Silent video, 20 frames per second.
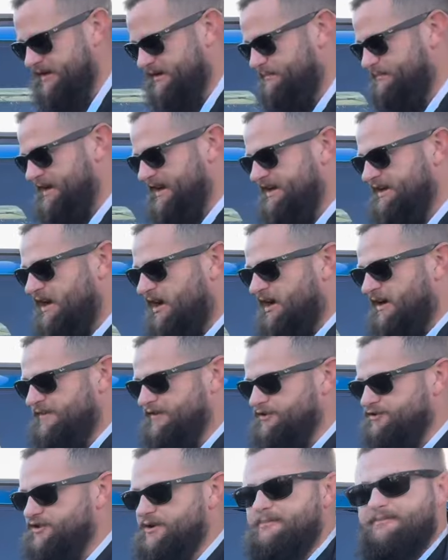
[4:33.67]
depending on
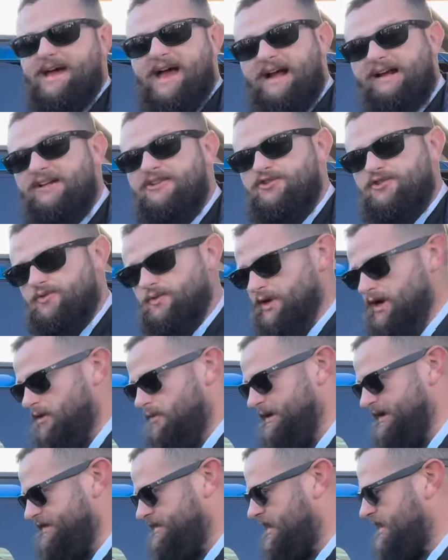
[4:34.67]
the trim package you go
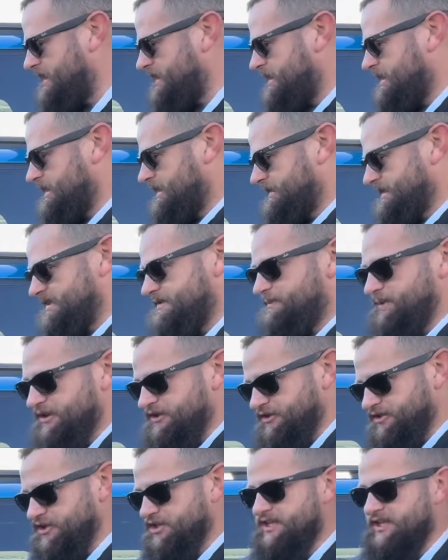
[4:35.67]
with. This being
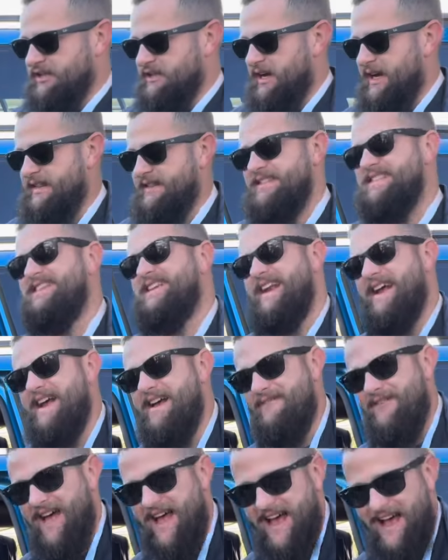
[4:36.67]
the GT line, this is going to
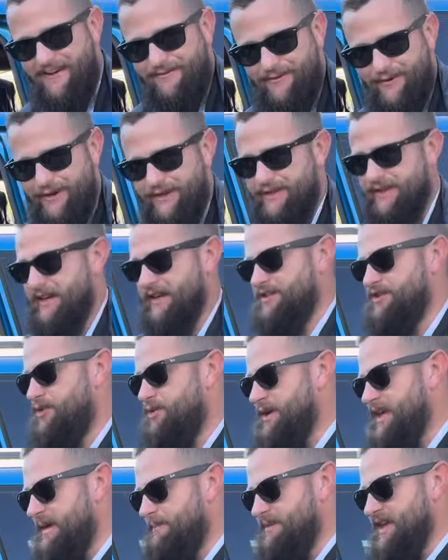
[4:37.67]
have everything. So
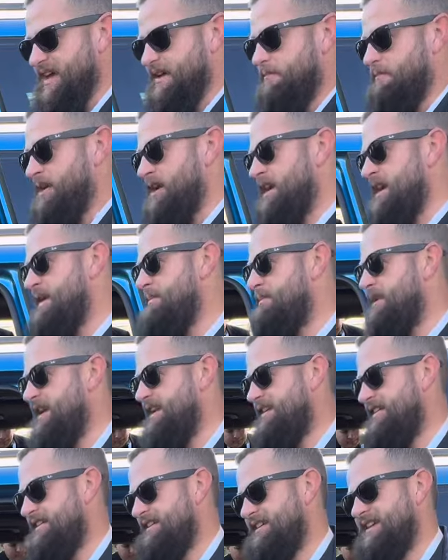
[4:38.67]
keep that in mind,
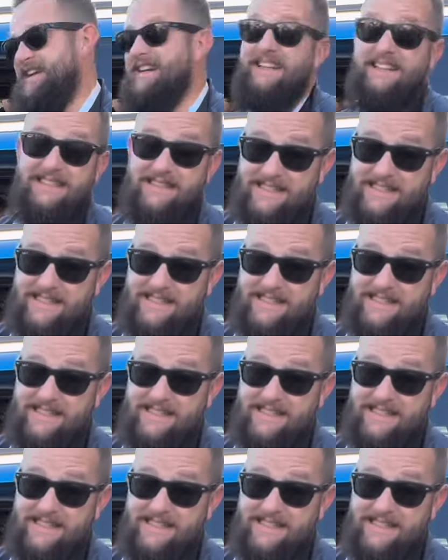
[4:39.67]
but it is